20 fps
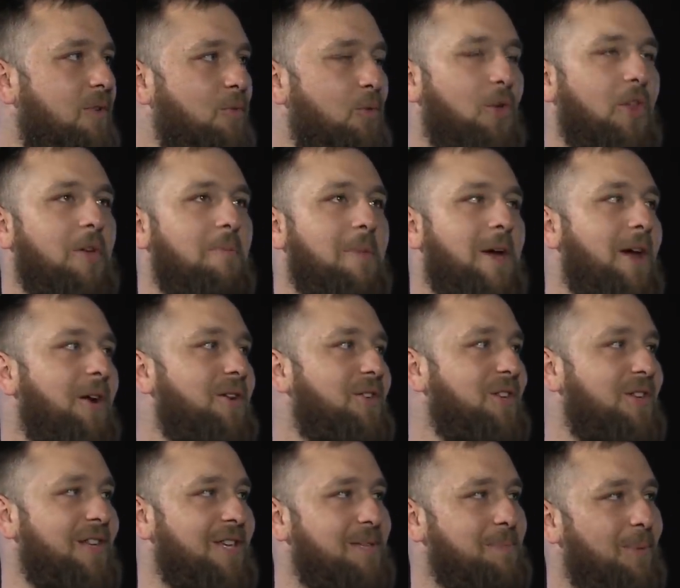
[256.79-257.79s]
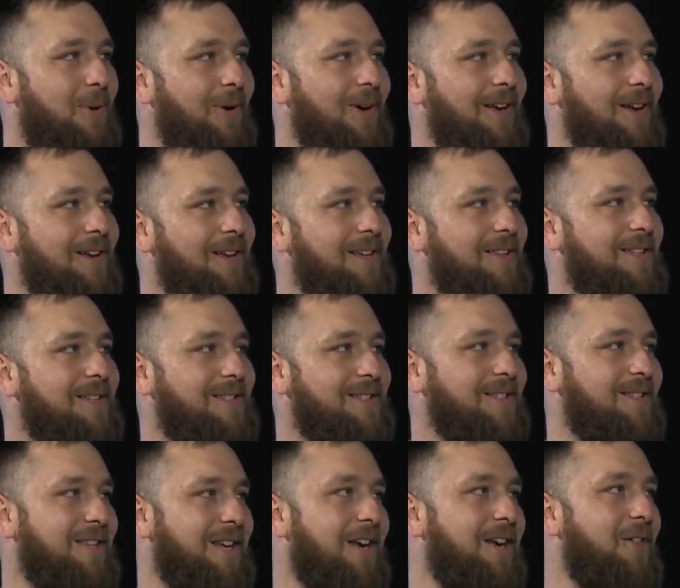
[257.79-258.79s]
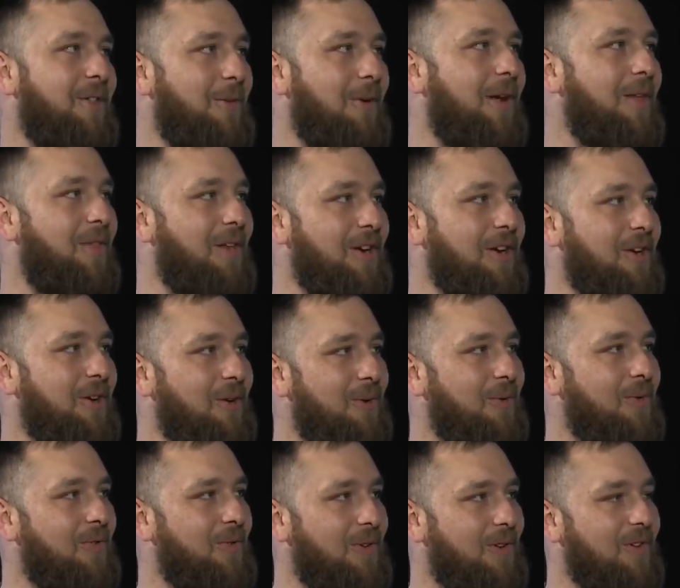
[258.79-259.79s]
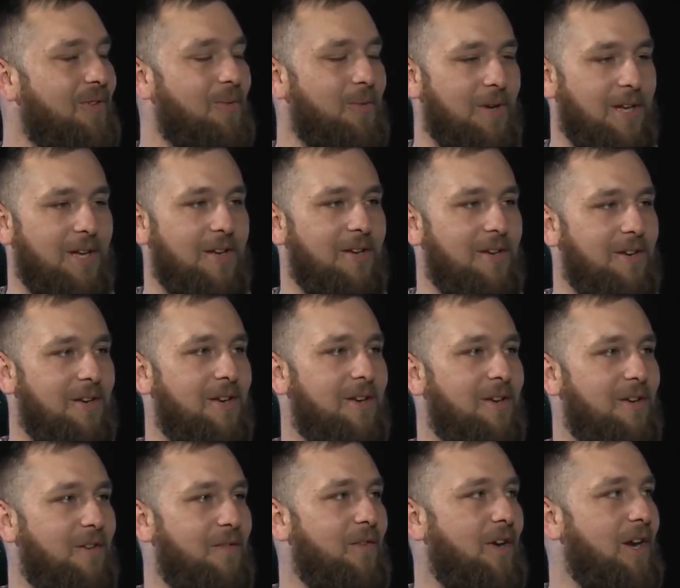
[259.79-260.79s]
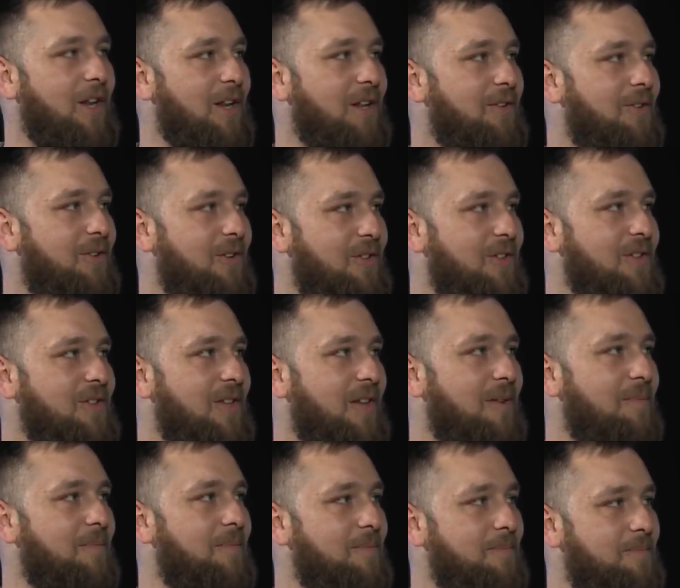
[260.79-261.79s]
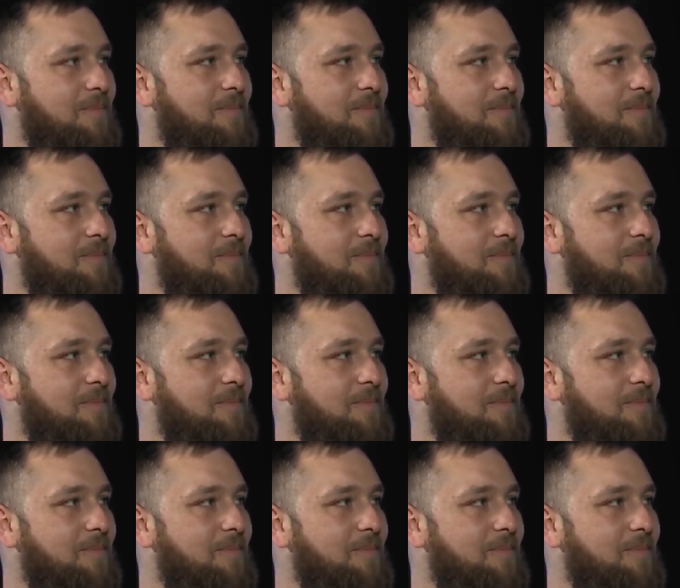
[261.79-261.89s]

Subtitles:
really matters at this point. It's just kind of the right thing to do. So I just went ahead and finally took the step.